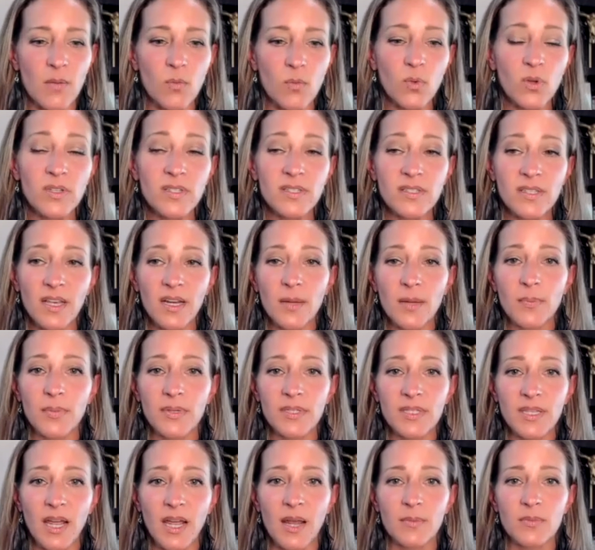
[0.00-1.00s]
we'll set up a
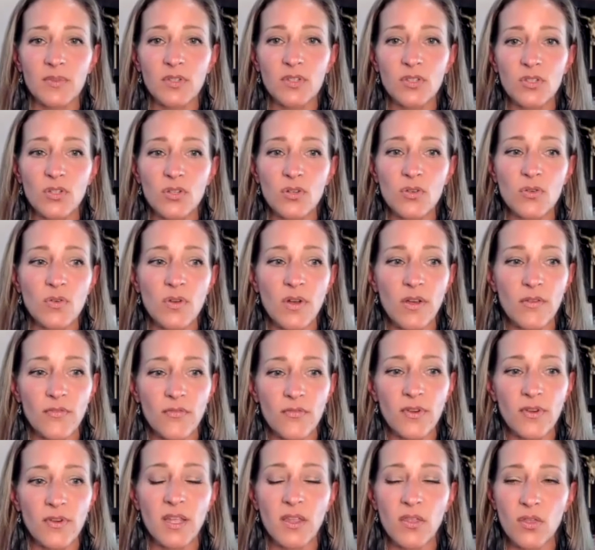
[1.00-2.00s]
time to do a
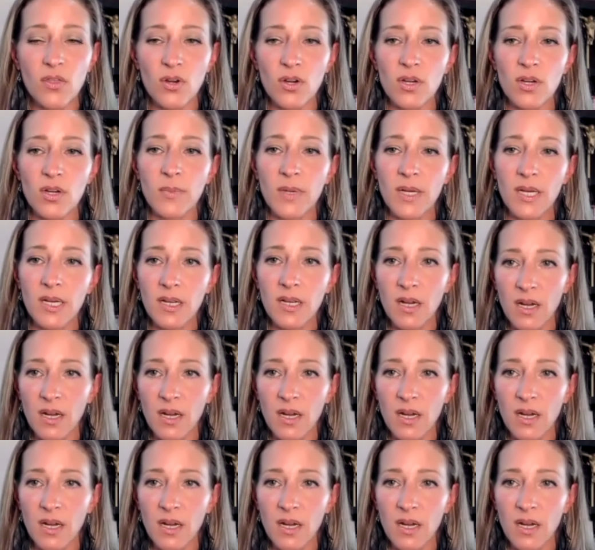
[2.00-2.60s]
free 30-minute